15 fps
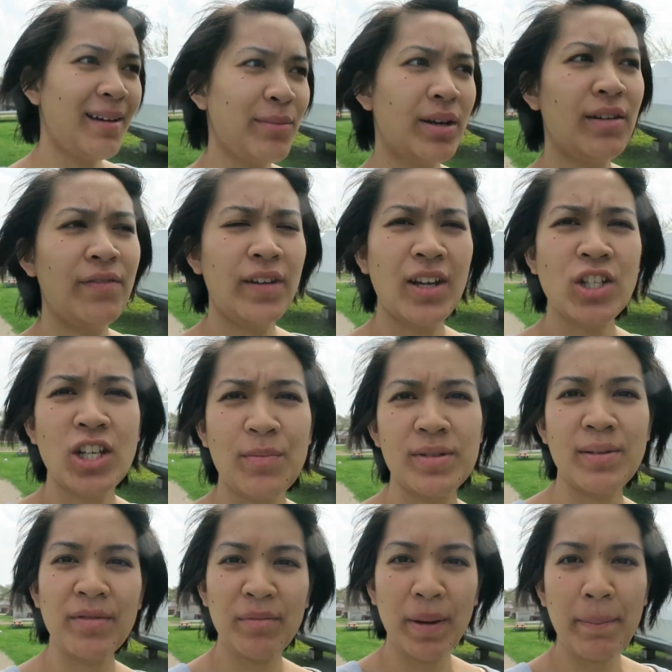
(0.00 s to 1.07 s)
I'm gonna finish up
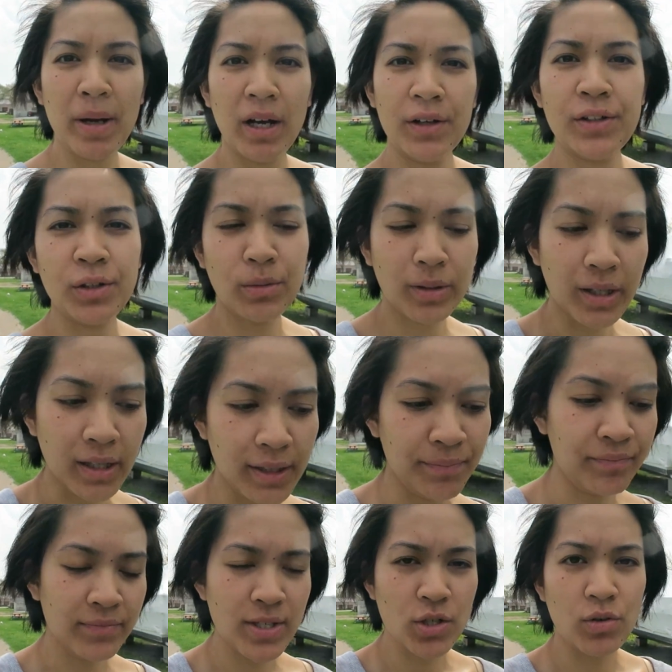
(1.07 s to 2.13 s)
some of my Bondo work.
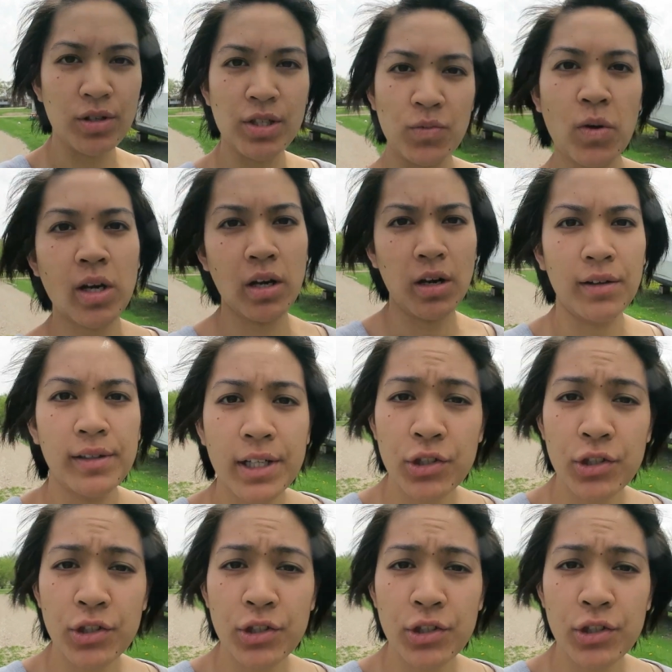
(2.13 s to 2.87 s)
Jordan's working on